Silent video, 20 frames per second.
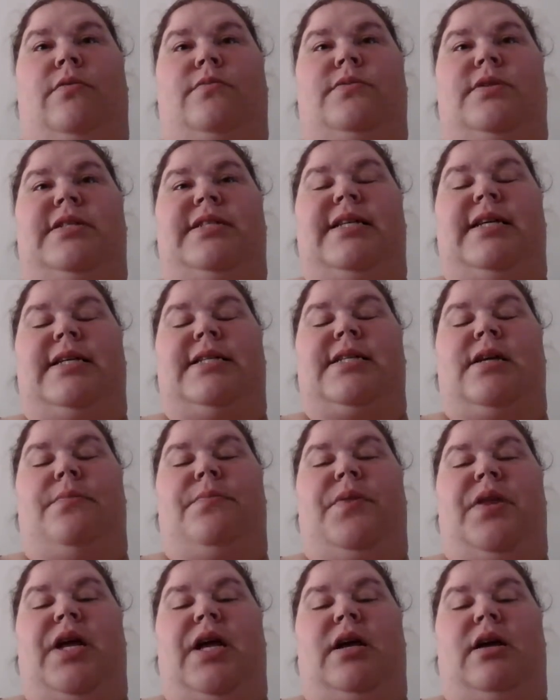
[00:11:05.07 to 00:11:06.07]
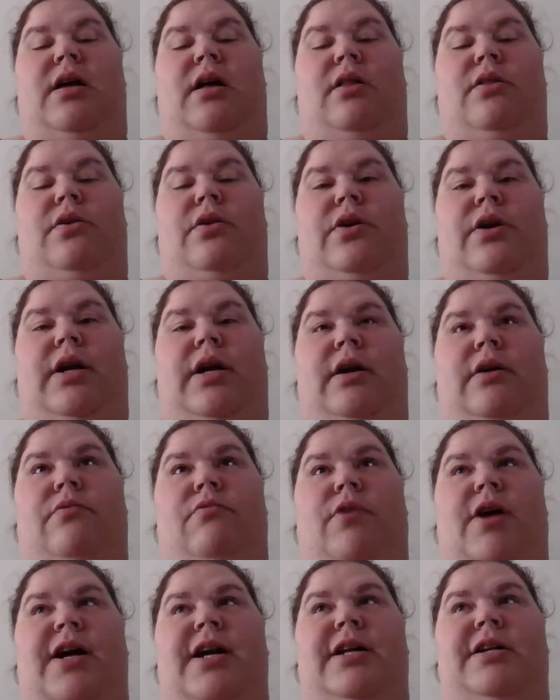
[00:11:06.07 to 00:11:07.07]
see something colored and
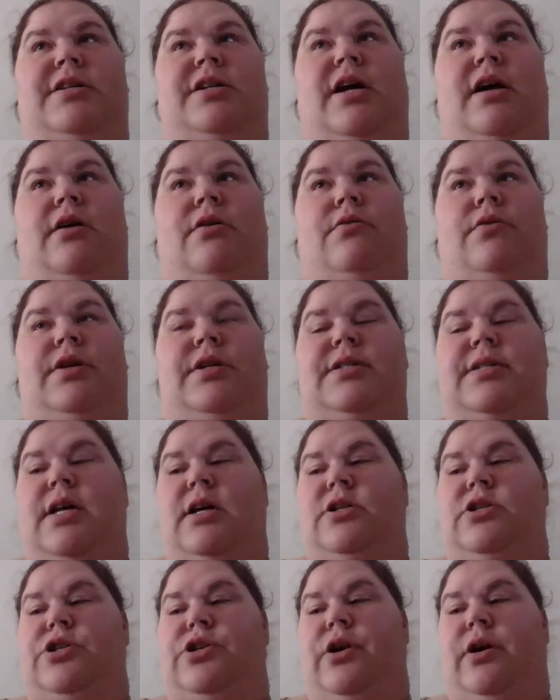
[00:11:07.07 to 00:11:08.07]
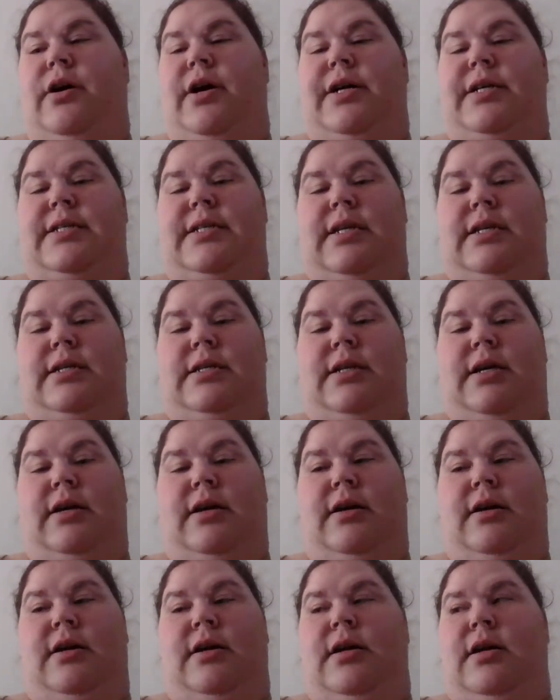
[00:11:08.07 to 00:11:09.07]
write it down, etc., I tend
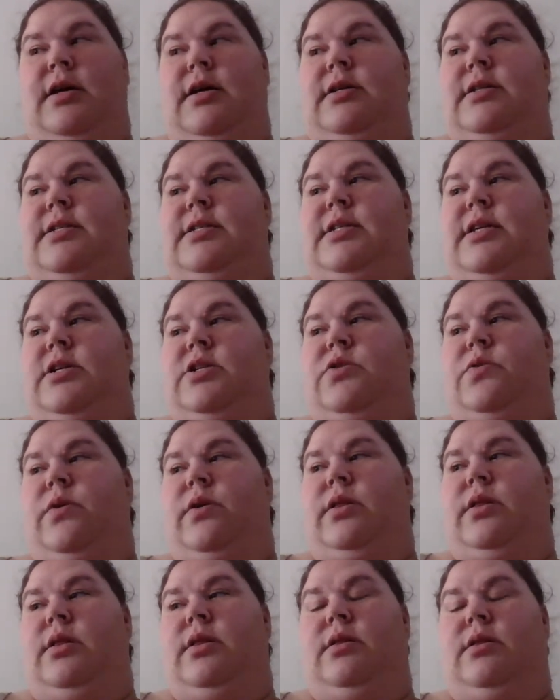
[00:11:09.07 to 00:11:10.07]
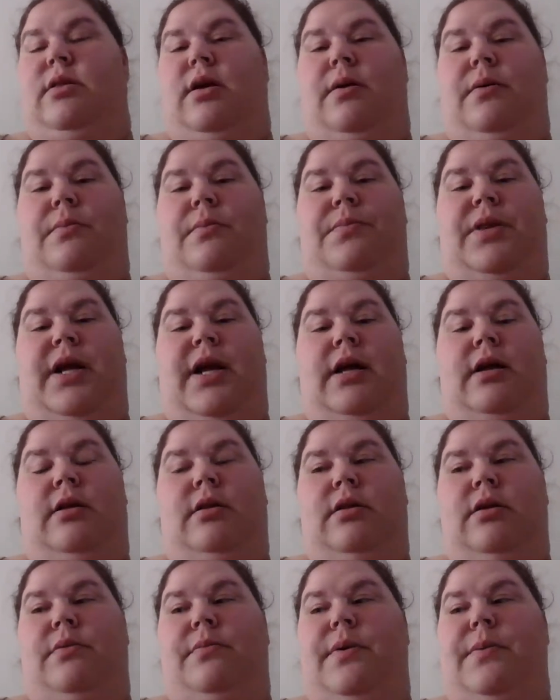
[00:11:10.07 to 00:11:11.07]
to stick to a plan
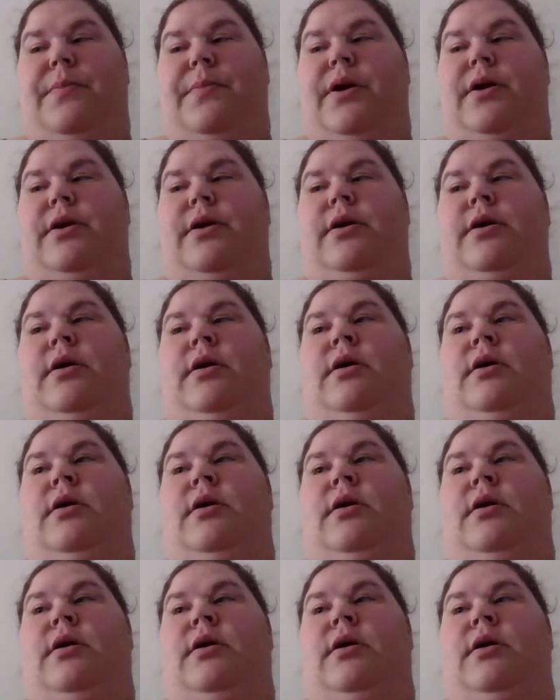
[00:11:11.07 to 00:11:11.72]
a little bit better.